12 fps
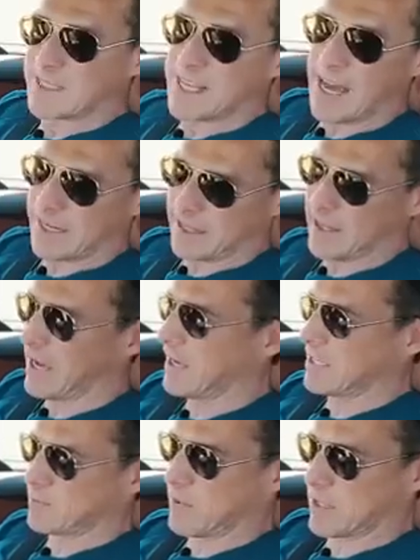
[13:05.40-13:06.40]
It's handy, that
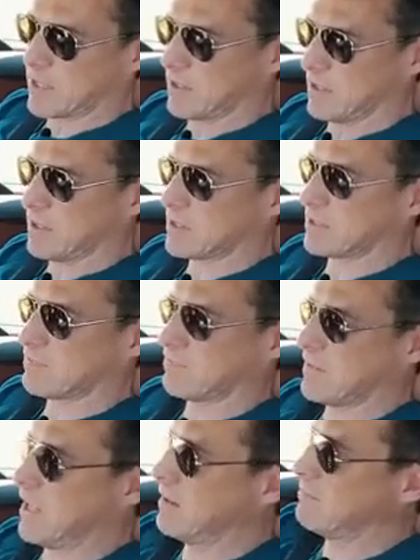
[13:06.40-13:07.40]
is, because
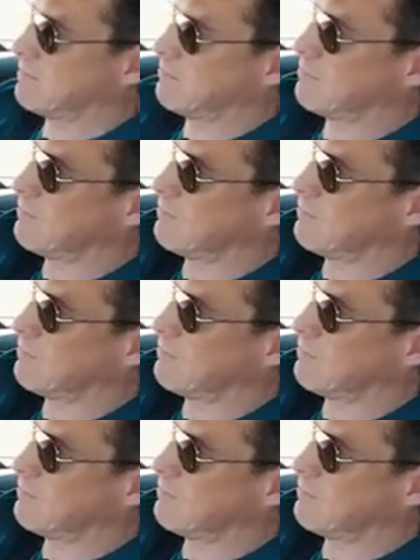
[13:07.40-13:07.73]
then